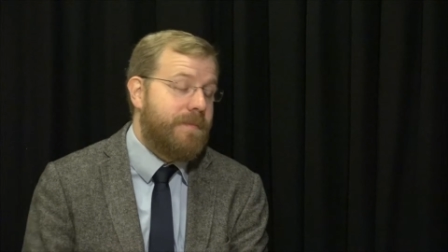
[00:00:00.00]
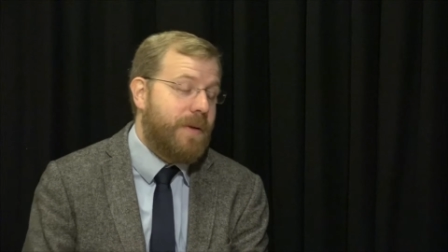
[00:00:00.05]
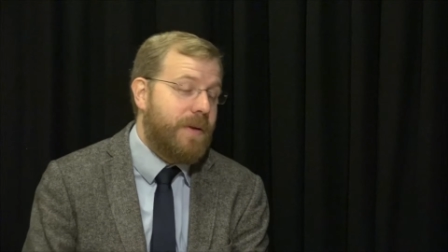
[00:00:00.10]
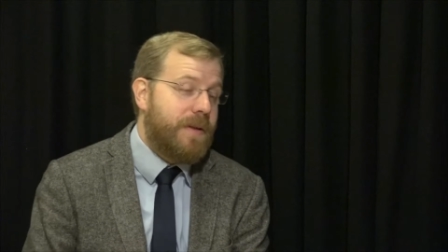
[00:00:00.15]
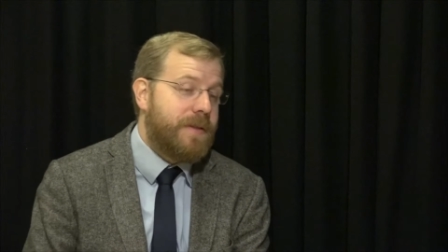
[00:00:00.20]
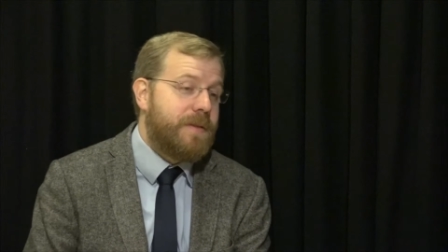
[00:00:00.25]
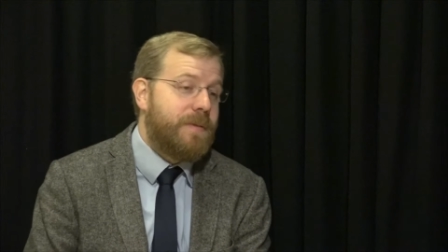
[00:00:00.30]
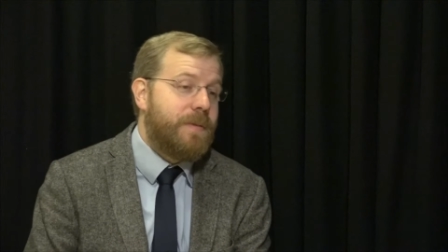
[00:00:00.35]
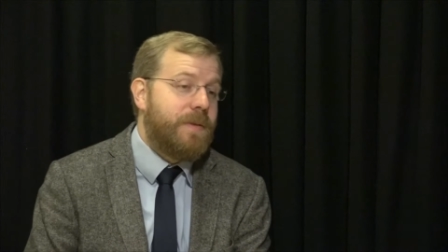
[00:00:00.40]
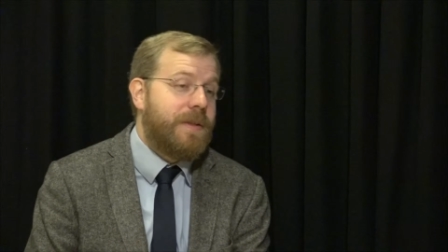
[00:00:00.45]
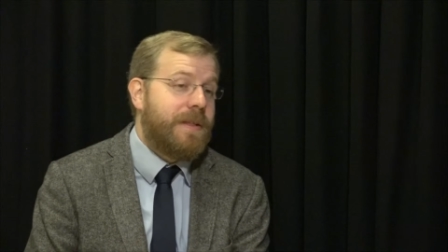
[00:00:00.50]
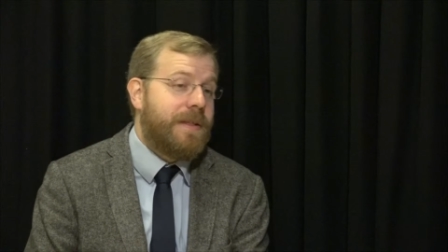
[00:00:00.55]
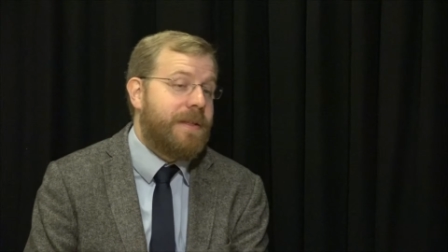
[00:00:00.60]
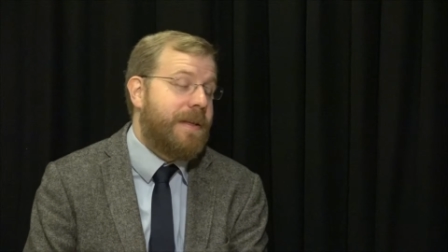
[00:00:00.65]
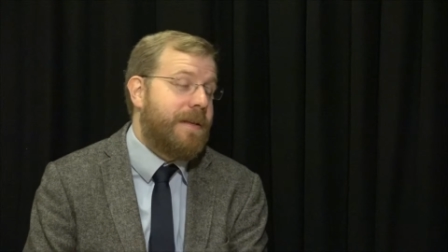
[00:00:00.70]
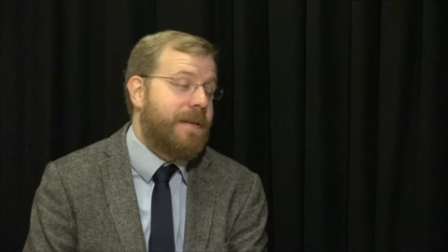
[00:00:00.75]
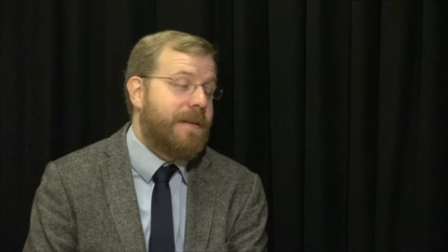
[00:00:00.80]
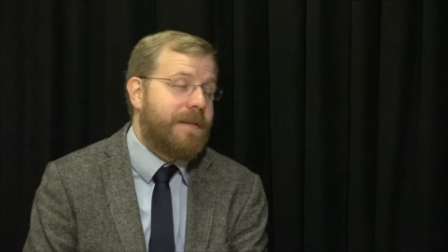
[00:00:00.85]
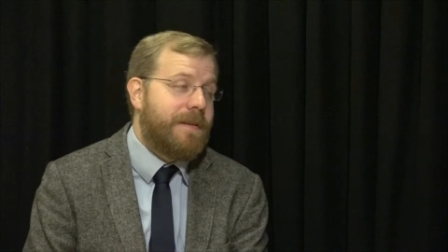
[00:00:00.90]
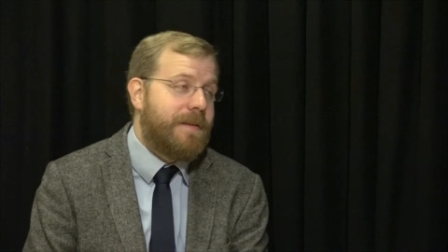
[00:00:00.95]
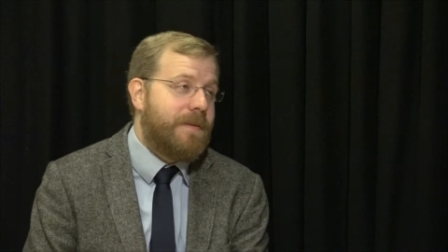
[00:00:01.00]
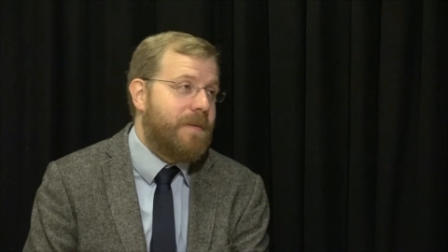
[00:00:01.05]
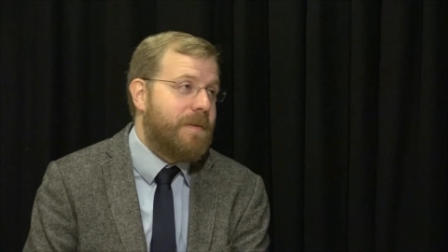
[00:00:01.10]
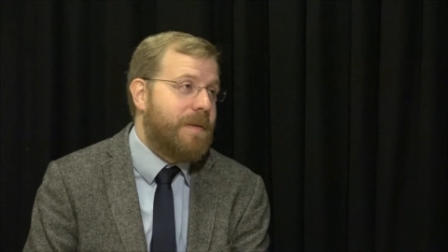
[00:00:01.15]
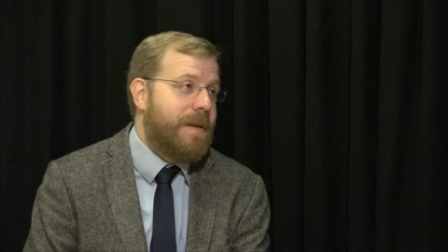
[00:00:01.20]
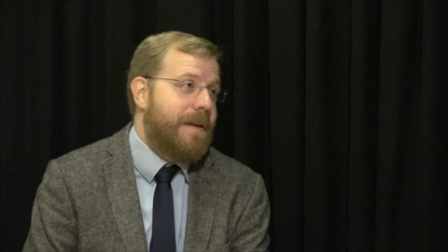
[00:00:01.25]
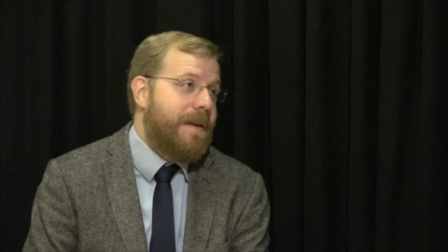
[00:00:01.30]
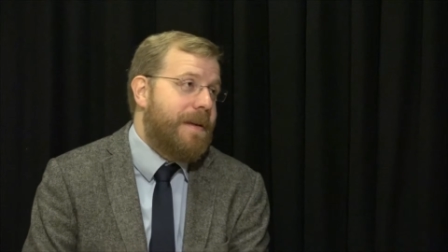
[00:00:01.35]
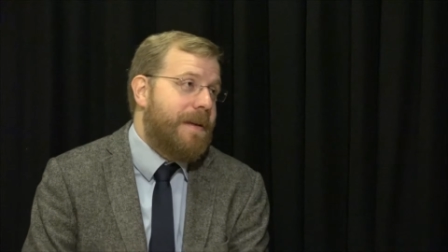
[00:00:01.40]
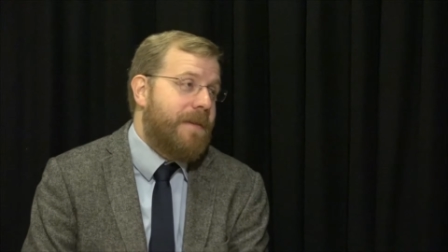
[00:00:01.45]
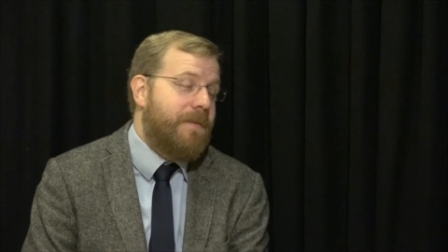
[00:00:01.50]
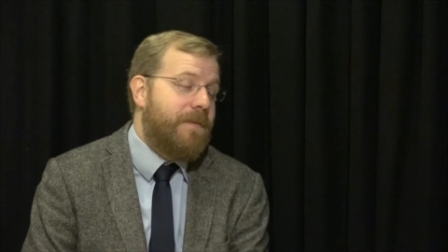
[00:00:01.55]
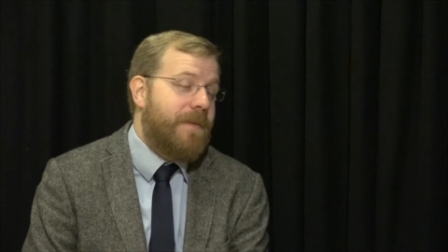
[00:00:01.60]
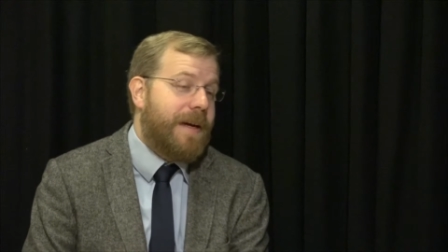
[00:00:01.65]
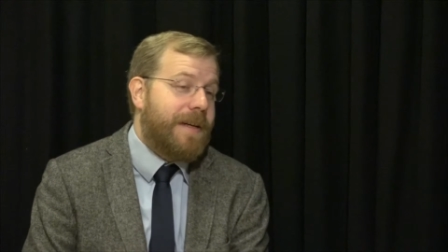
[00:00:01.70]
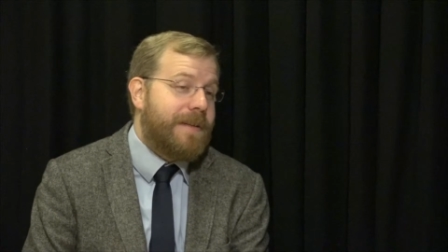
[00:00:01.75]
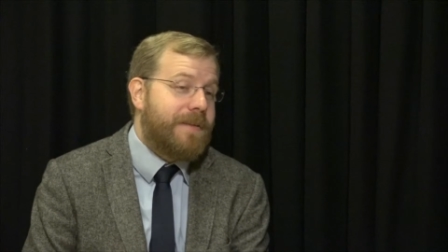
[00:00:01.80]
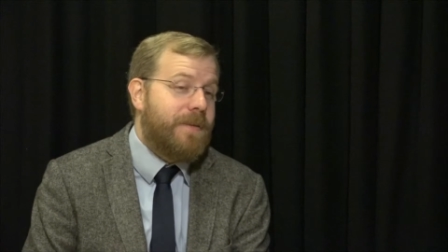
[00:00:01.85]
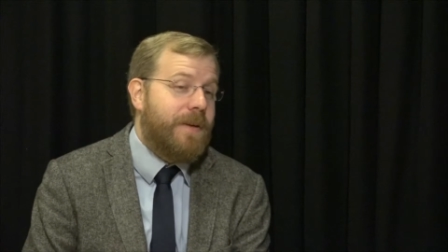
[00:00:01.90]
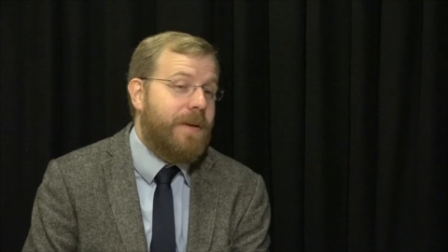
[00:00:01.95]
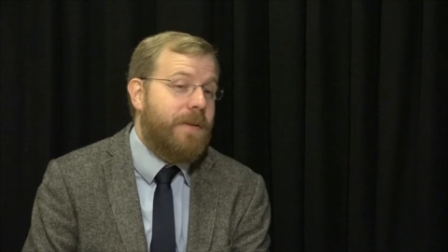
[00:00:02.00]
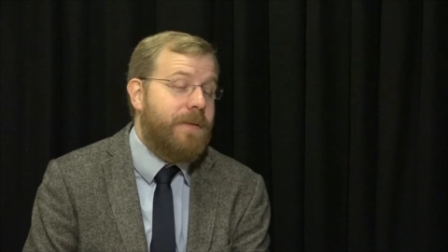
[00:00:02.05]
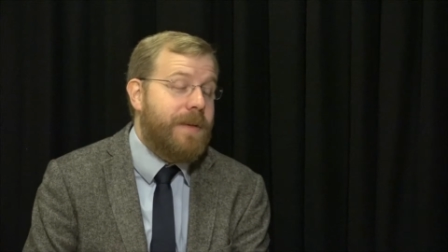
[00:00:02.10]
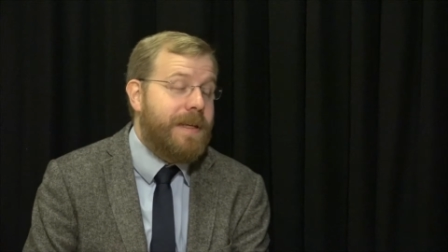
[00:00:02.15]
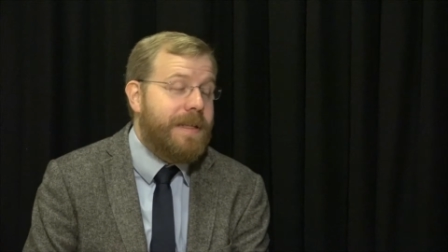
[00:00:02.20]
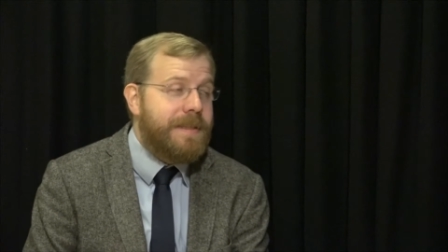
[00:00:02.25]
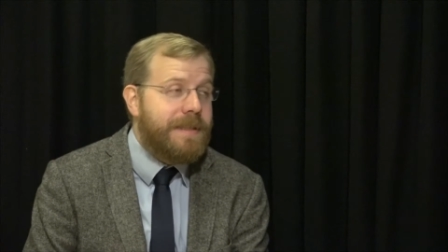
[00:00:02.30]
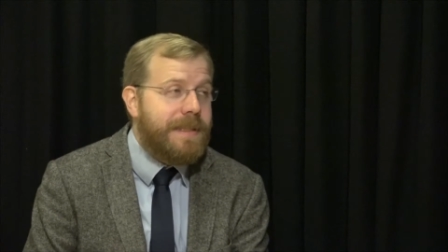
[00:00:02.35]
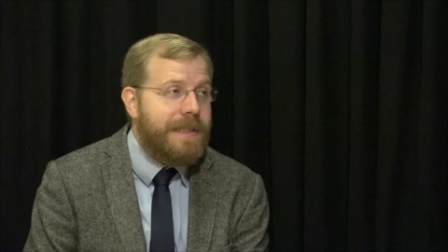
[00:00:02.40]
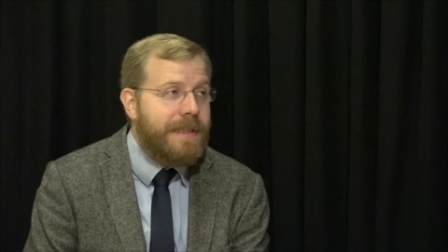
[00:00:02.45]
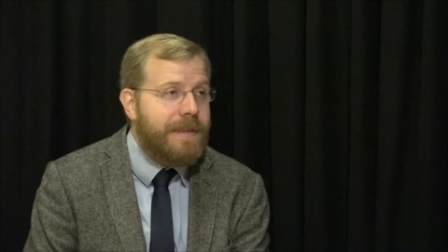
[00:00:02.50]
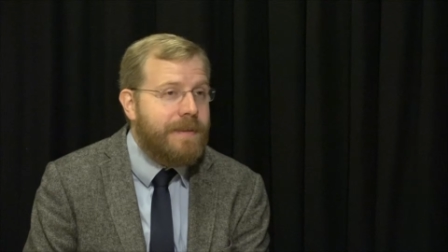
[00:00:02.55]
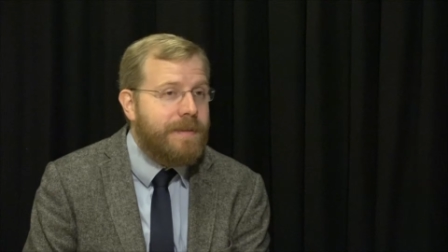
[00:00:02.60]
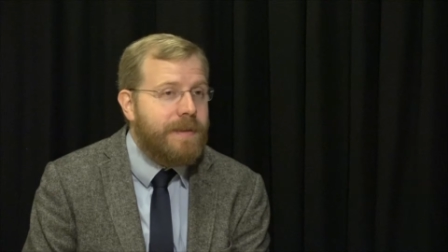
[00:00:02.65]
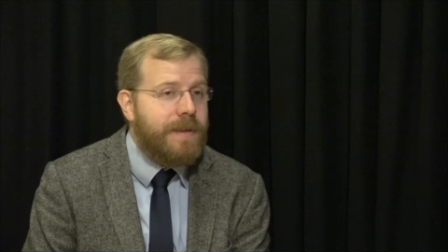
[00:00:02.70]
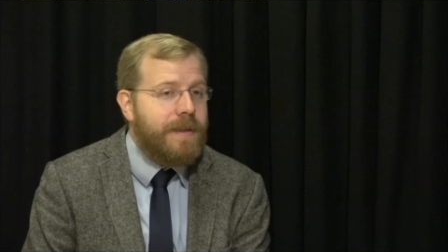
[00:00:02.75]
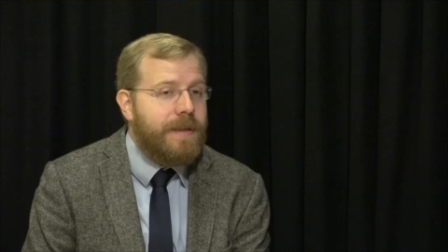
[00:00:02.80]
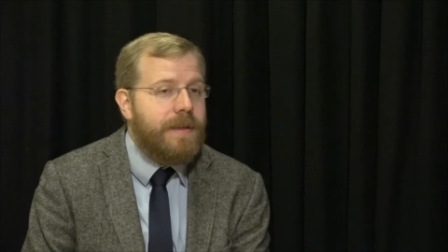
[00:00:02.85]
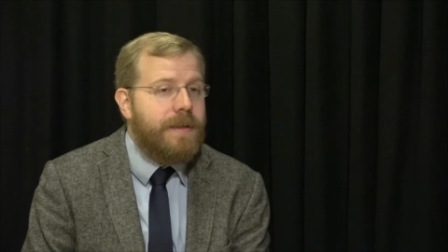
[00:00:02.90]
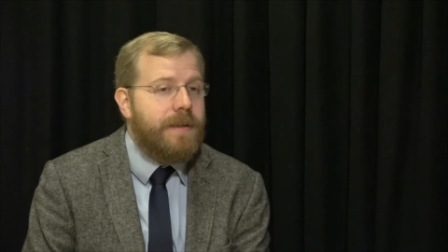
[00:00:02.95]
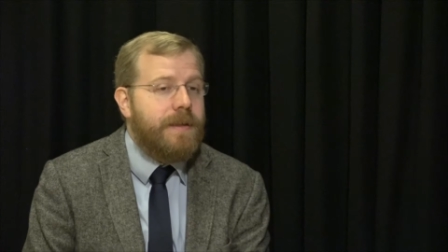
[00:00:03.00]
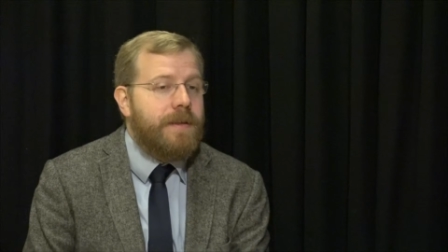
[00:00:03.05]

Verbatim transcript: possible and in fact rather easy. Mm-hmm.